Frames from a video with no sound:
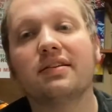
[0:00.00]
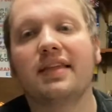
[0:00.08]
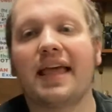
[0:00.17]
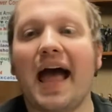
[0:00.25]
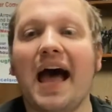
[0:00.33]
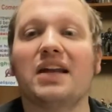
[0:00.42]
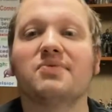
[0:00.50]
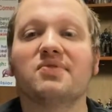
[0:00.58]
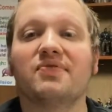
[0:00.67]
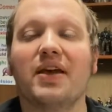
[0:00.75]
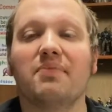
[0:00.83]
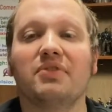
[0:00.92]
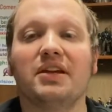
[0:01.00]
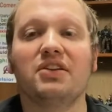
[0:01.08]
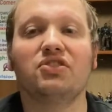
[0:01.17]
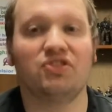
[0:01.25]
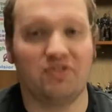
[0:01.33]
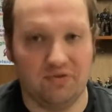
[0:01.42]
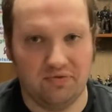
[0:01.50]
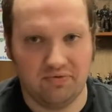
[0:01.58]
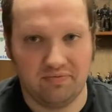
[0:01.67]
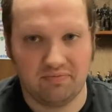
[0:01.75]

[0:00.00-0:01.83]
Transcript: The Addams Family 2.